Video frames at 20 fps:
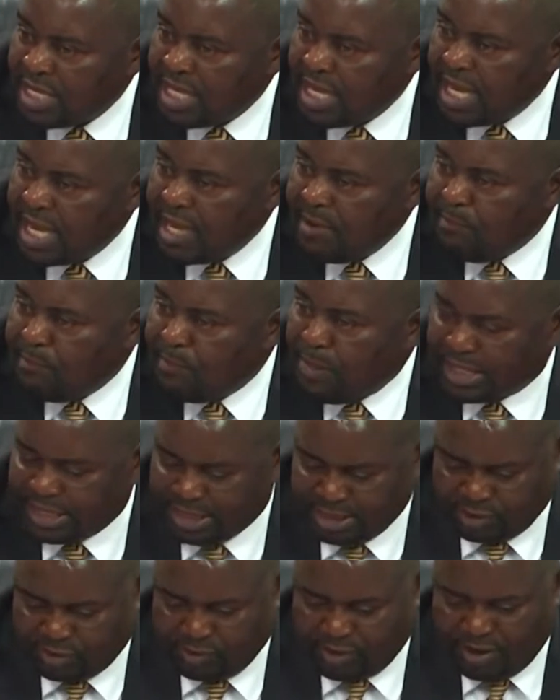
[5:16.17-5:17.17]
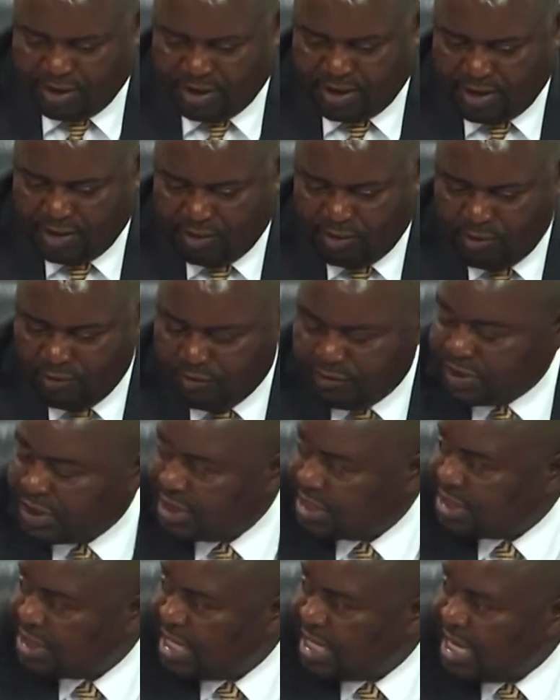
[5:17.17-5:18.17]
a particular office.
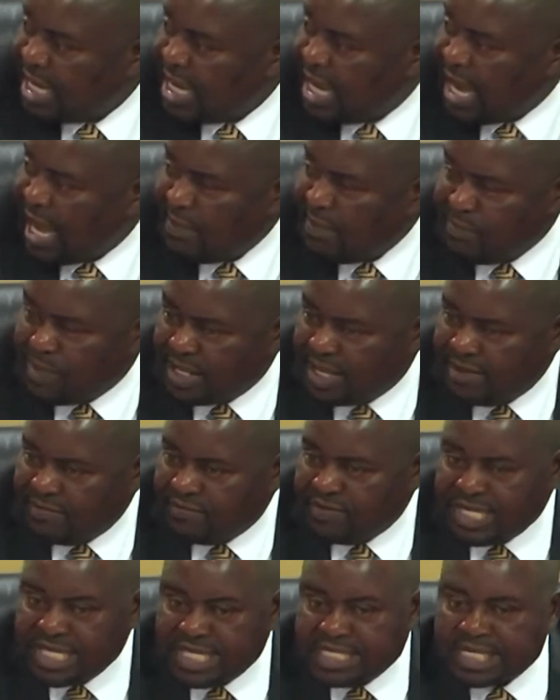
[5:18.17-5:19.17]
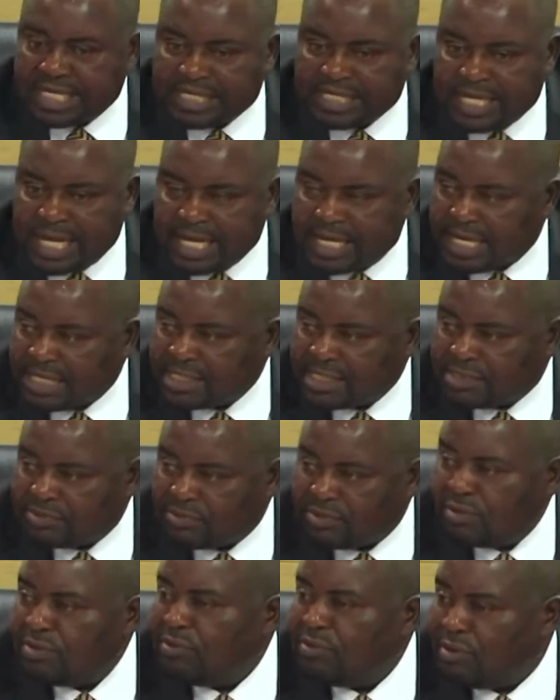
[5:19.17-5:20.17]
I believe these are standards,
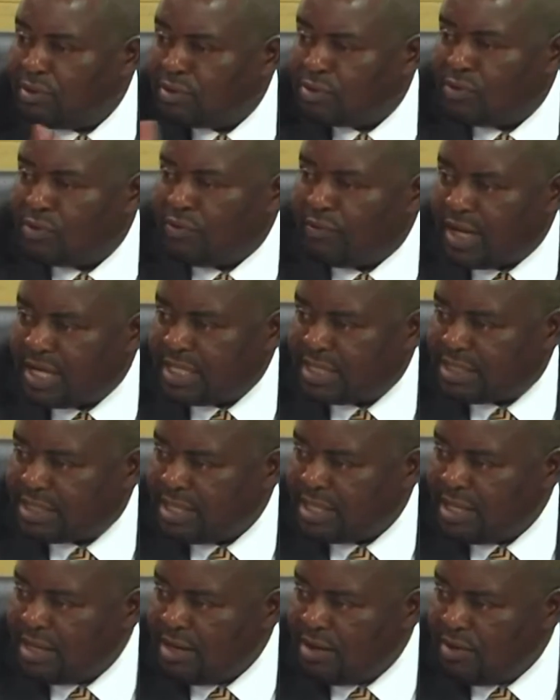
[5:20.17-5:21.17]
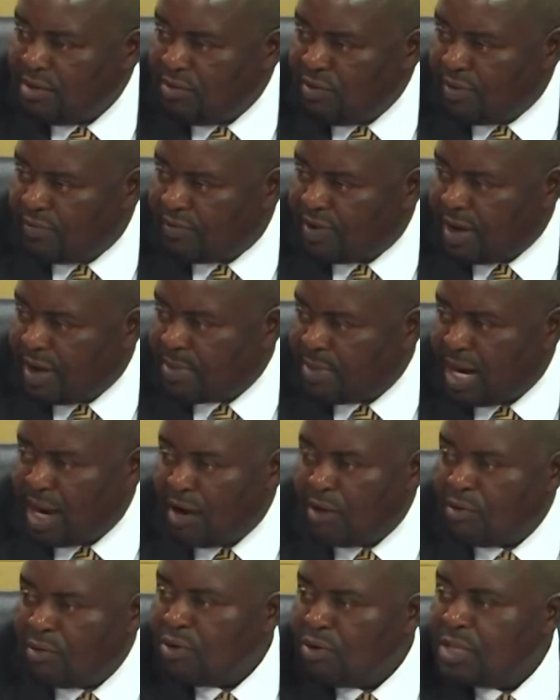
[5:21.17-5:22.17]
those of us who have come now,
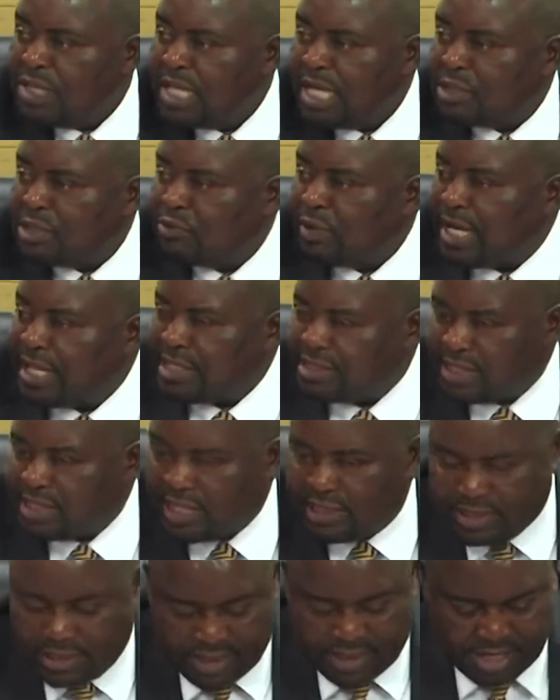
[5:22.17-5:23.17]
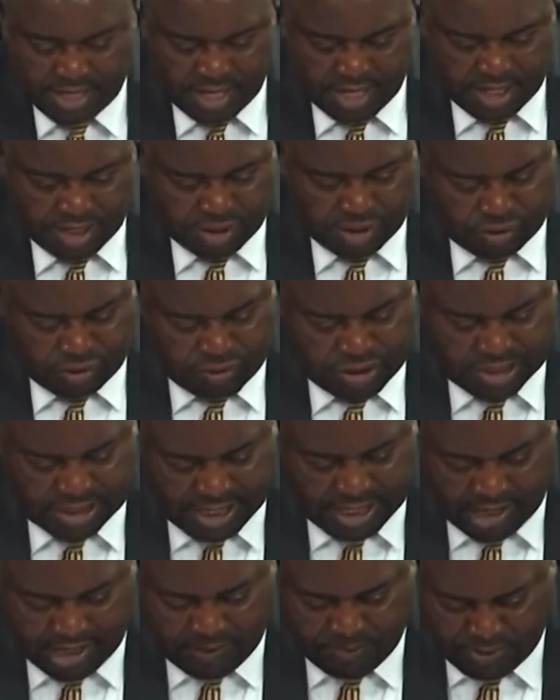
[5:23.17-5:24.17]
that we are set. So it's an
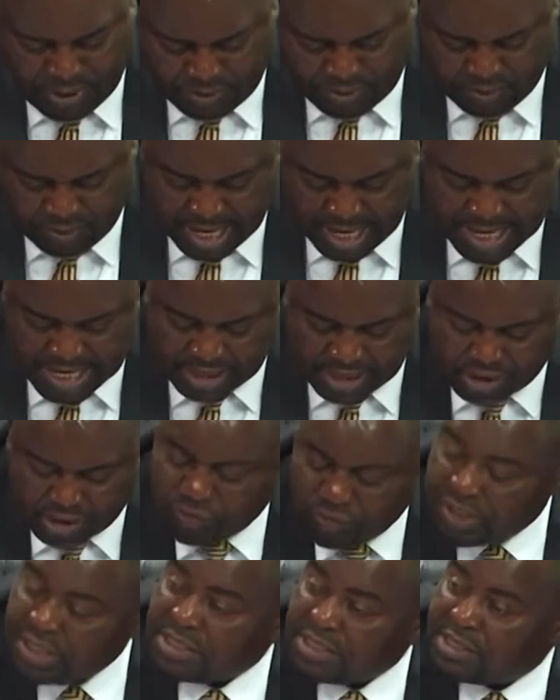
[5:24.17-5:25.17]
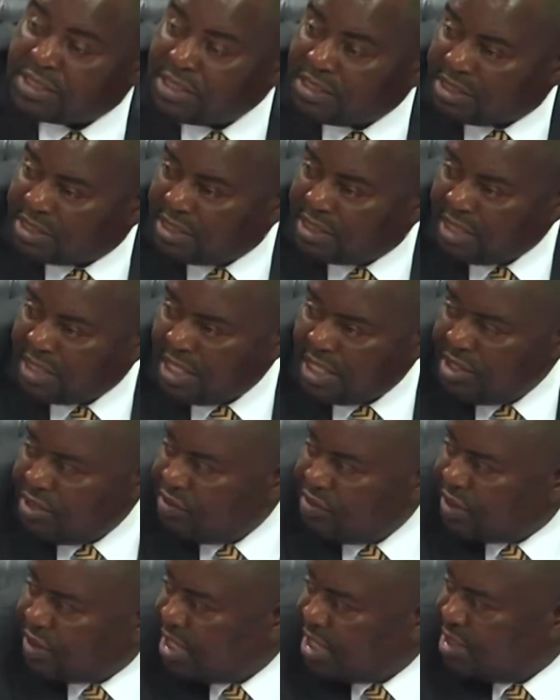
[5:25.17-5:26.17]
appeal. Unless you insist, you
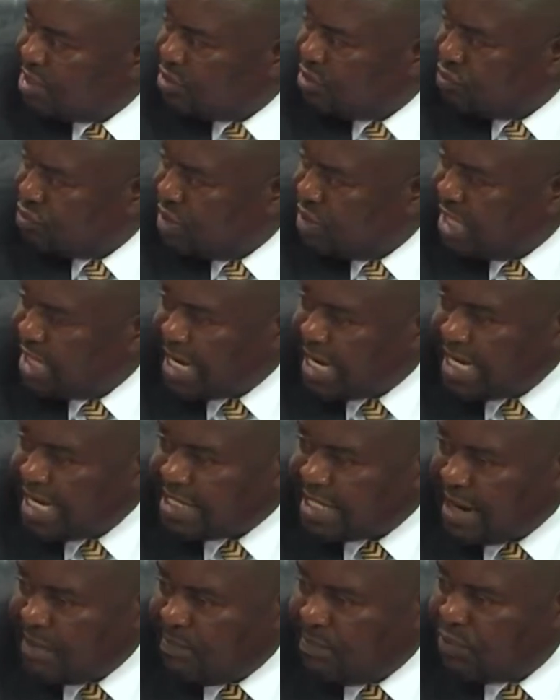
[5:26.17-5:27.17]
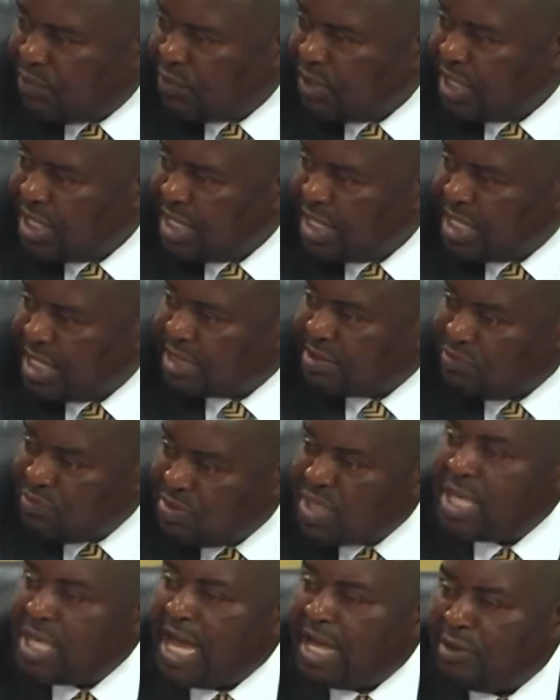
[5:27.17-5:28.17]
can do a write-up that
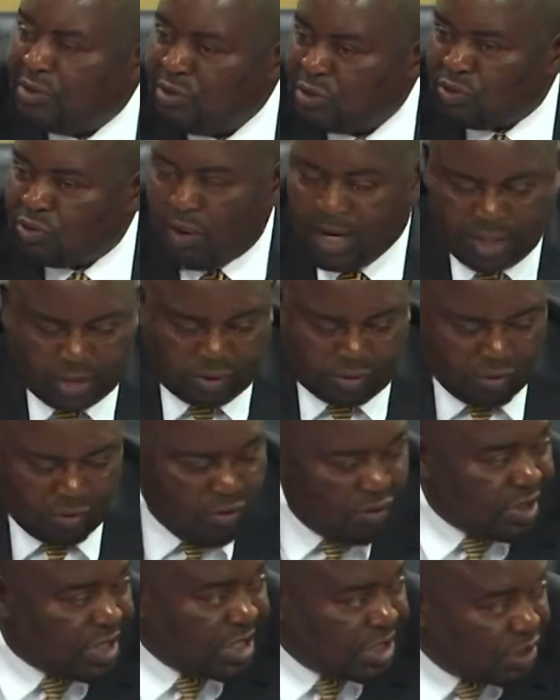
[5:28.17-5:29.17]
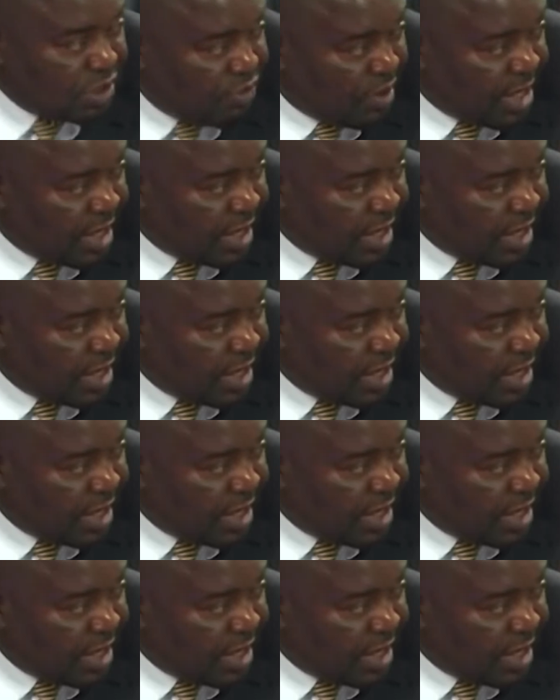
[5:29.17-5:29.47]
me, I don't want to go this way.